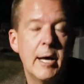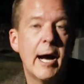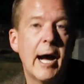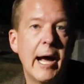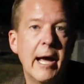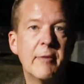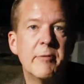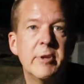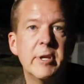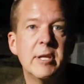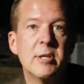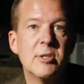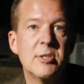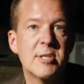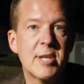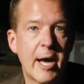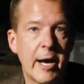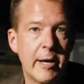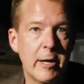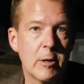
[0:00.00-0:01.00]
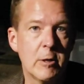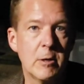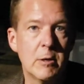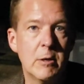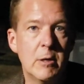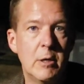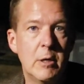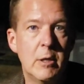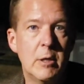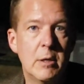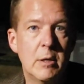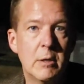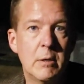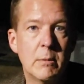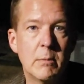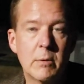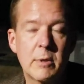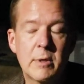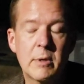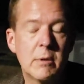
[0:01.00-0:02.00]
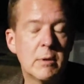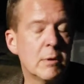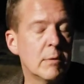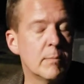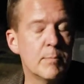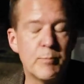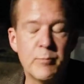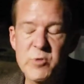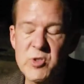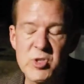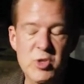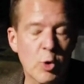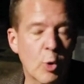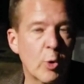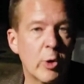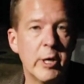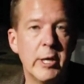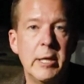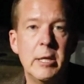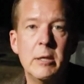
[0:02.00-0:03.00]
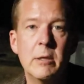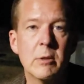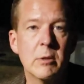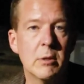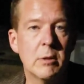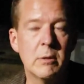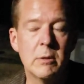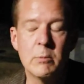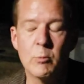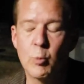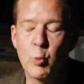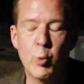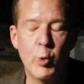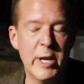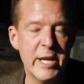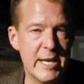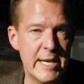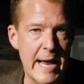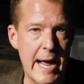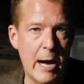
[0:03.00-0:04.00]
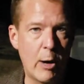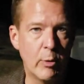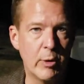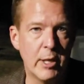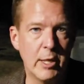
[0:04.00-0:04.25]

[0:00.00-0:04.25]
I have the entire story written out.